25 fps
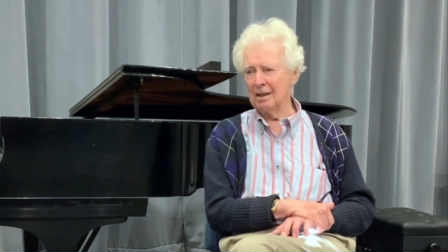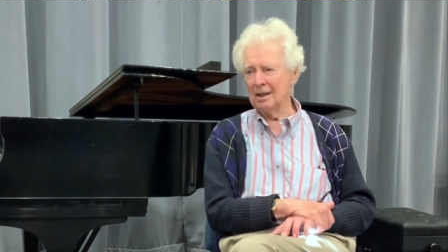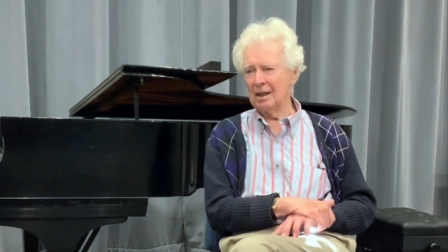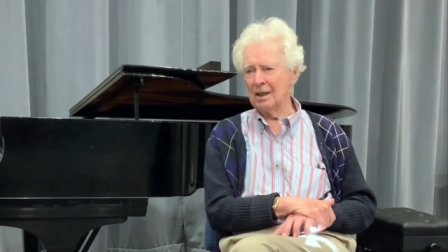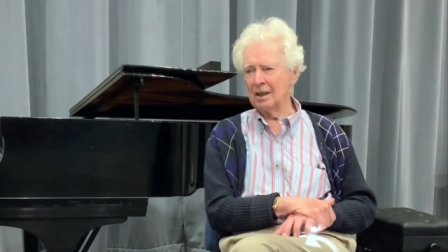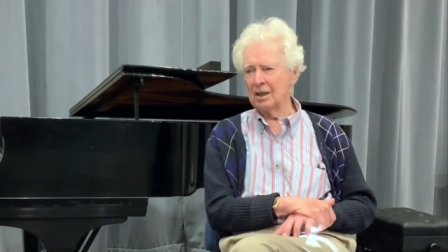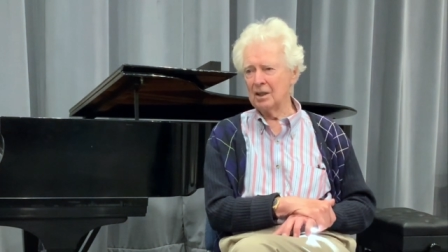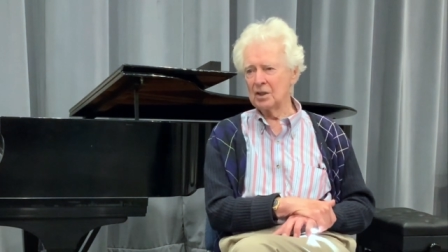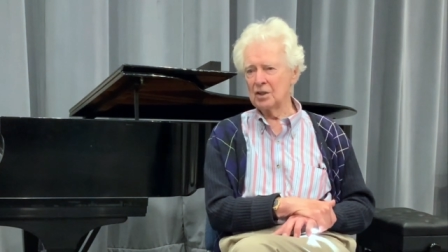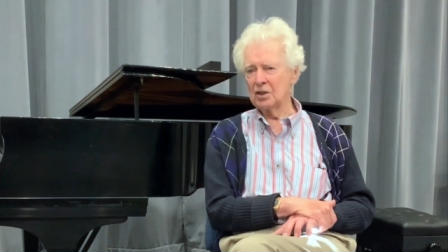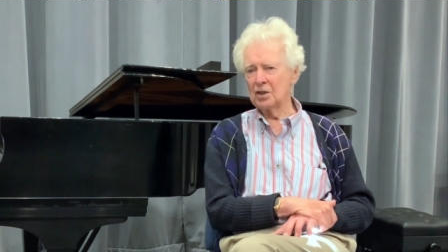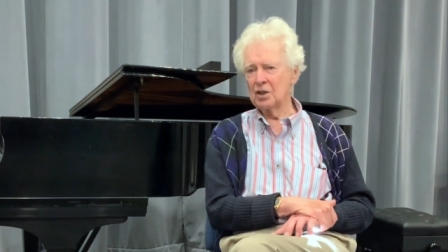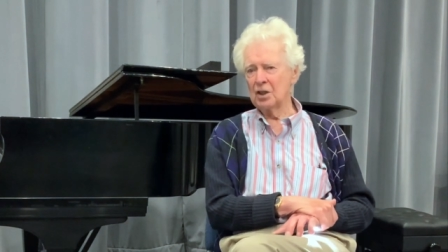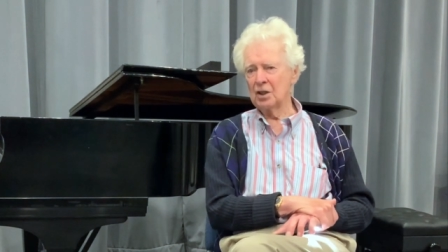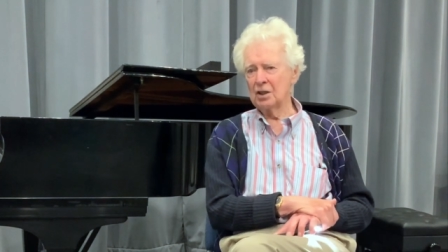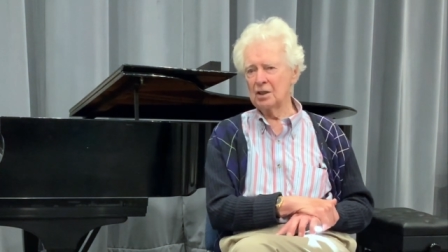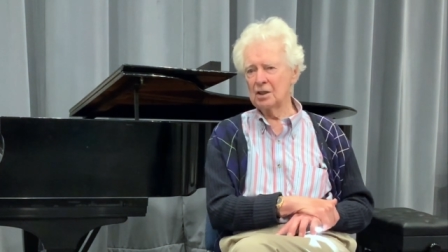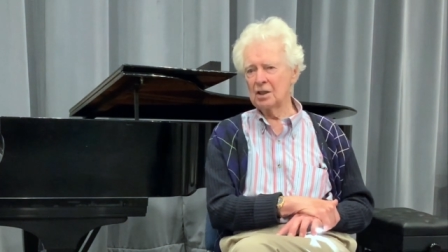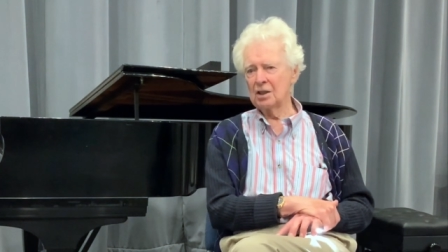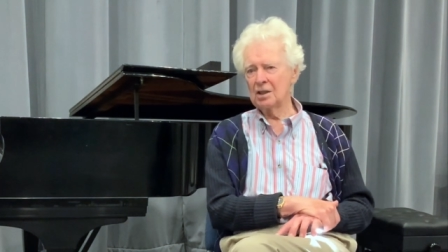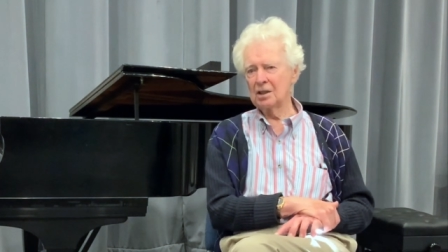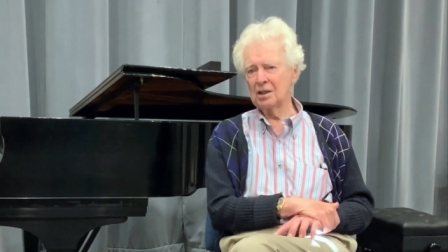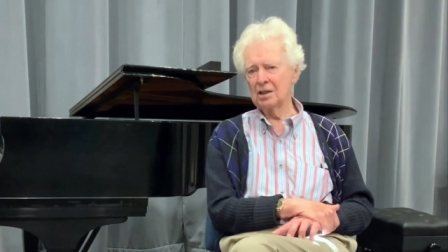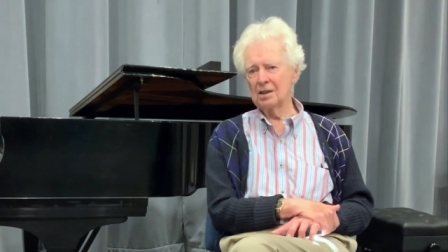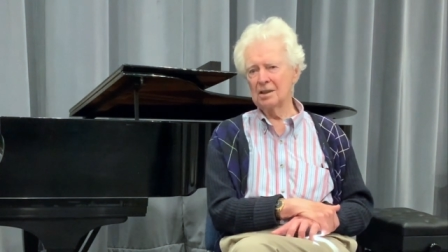And
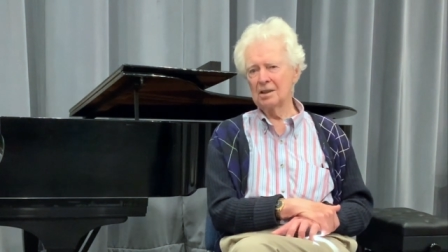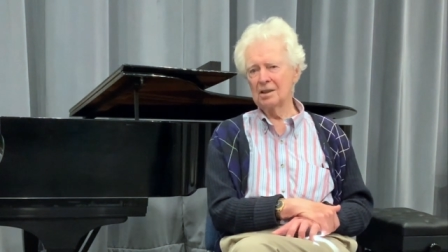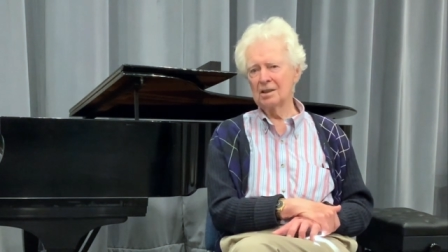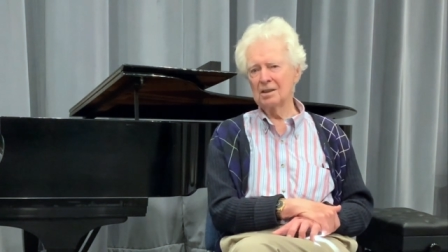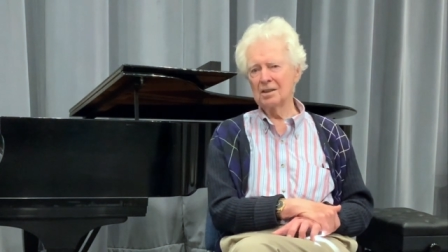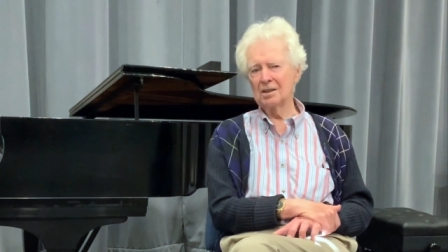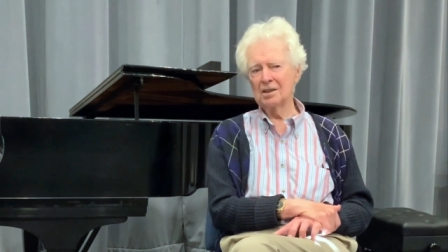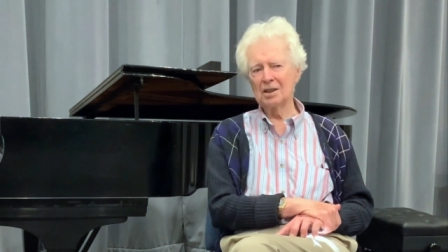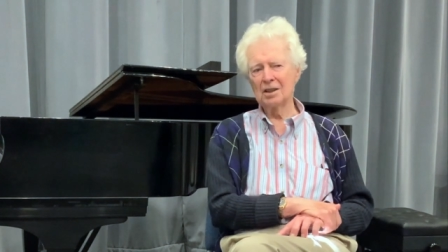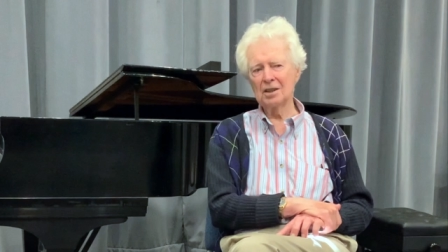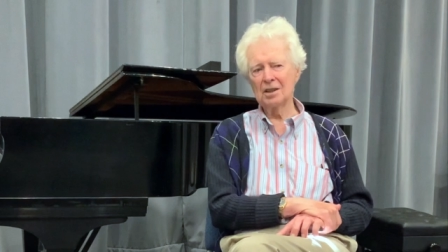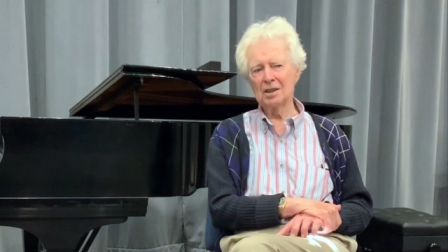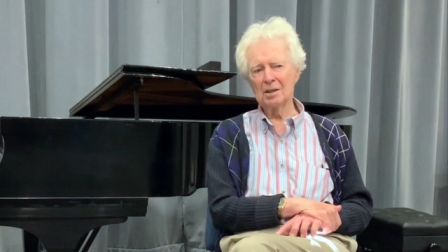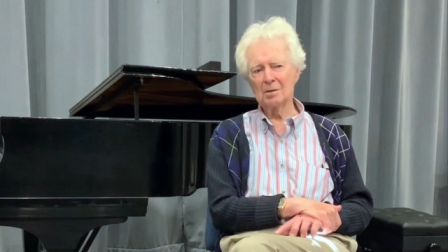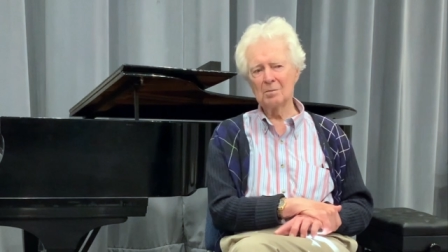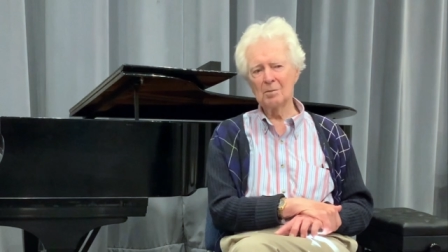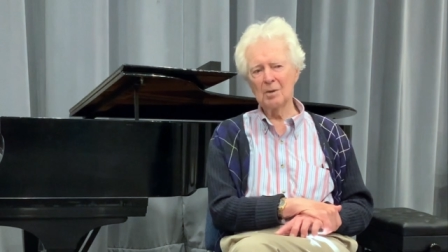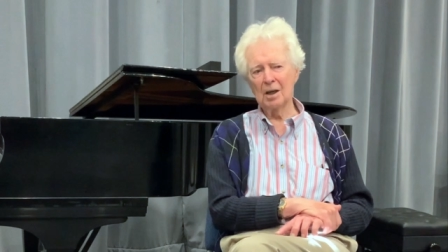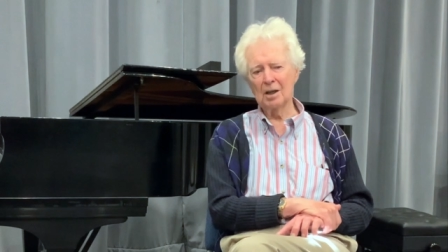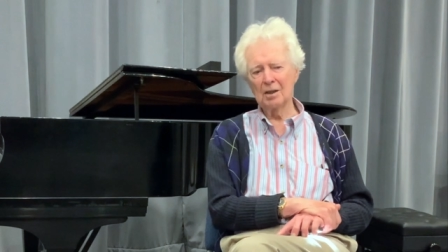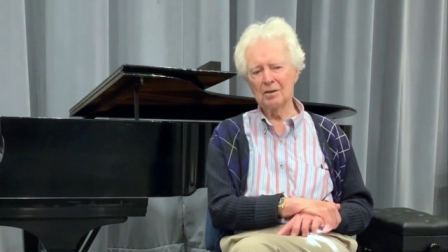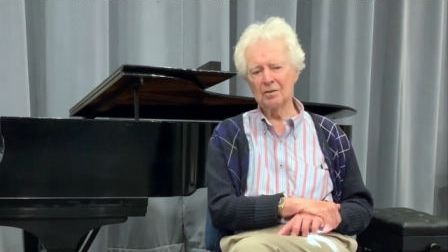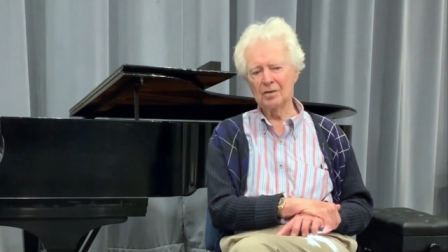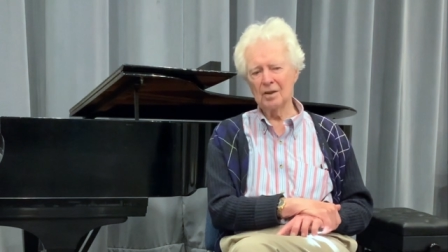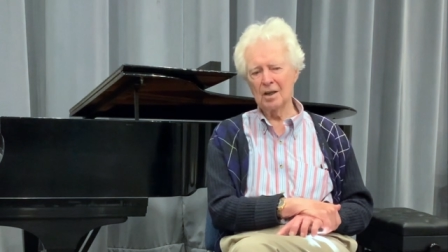she and
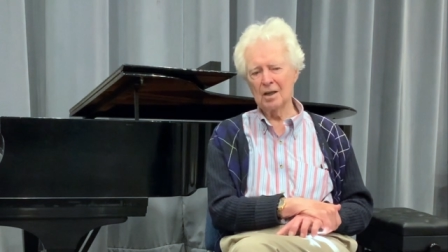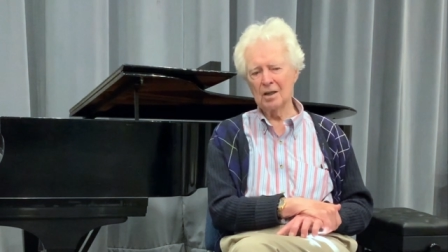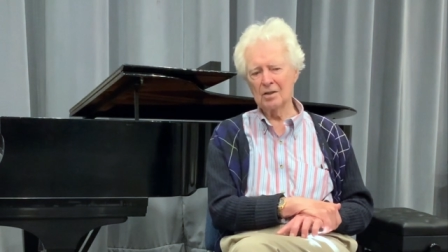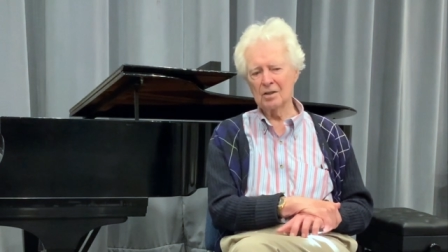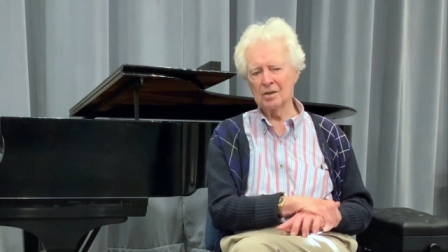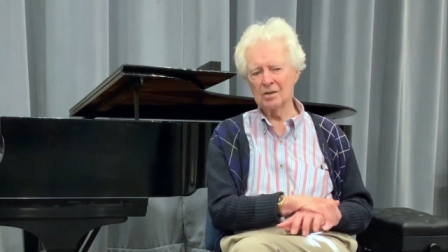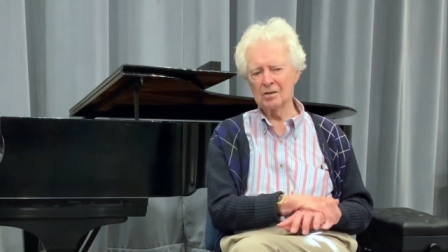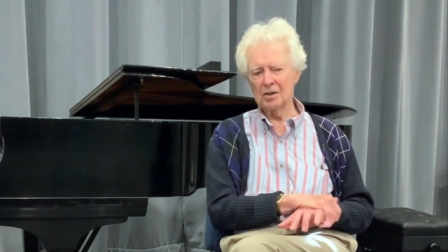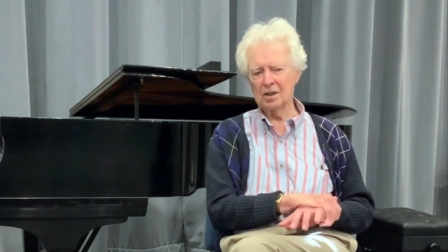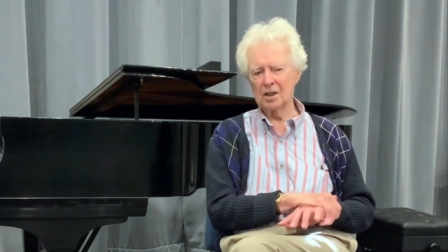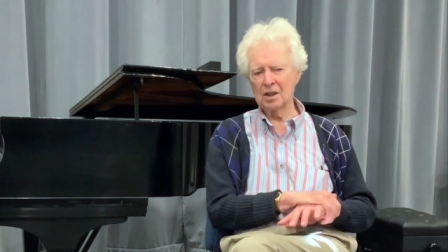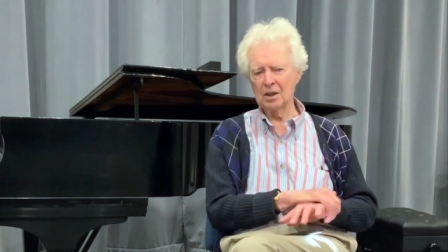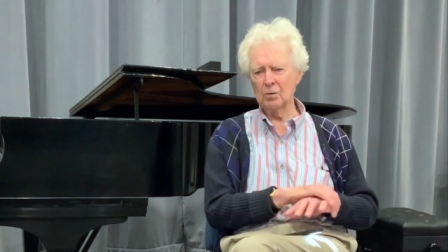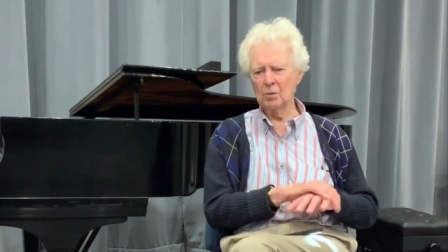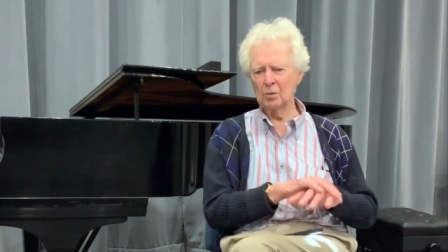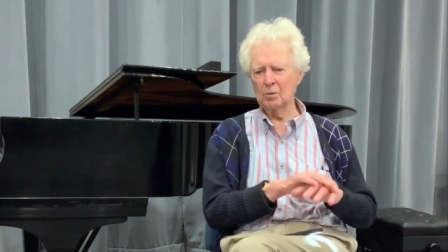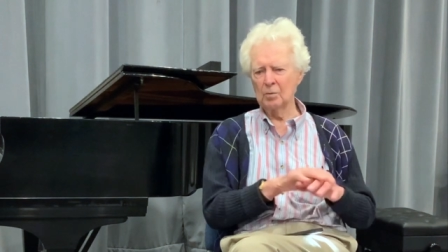my father, she